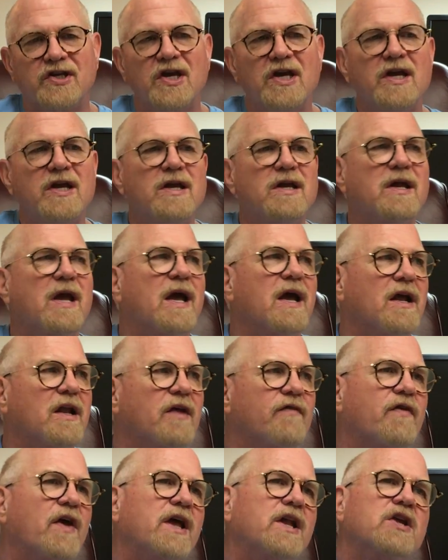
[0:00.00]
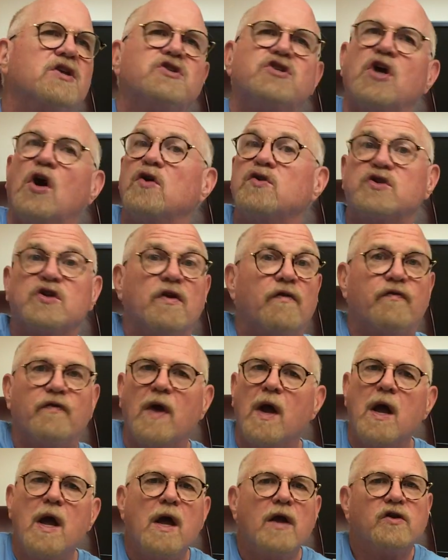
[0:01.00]
He elevated Joseph
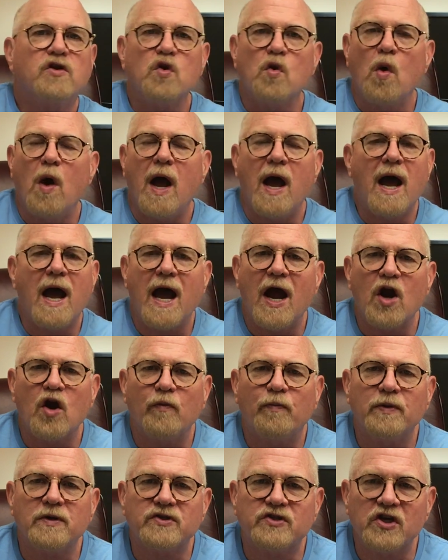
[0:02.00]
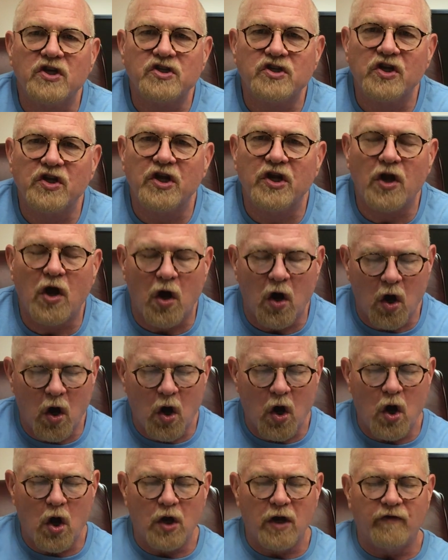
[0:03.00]
to a higher position than
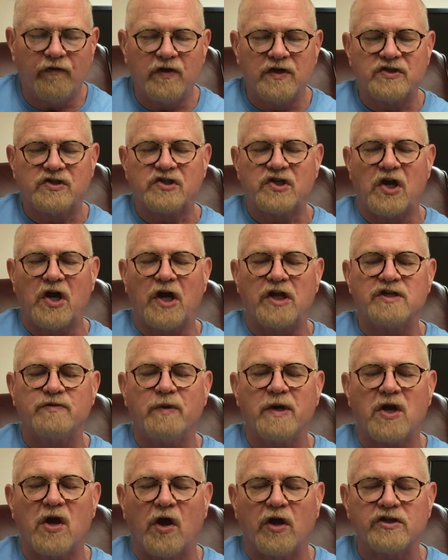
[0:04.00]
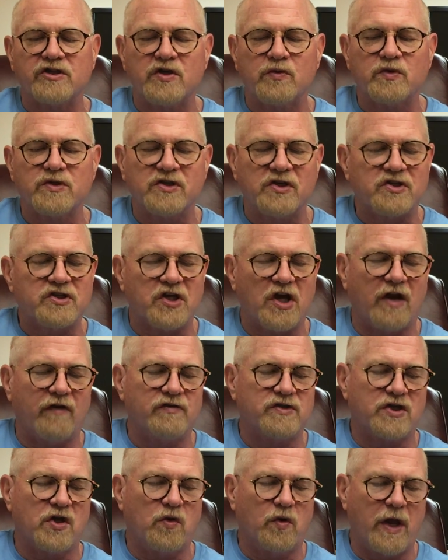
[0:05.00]
all of his sons because he was the son of
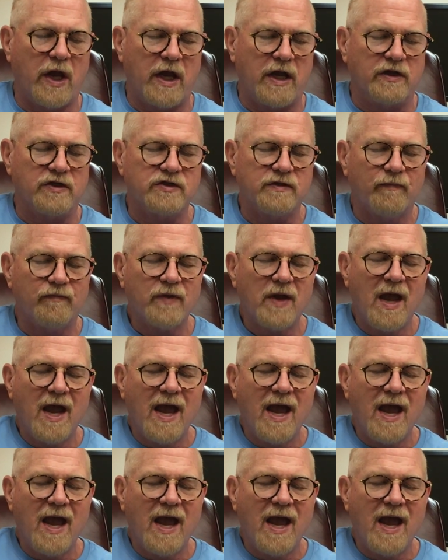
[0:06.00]
his old age.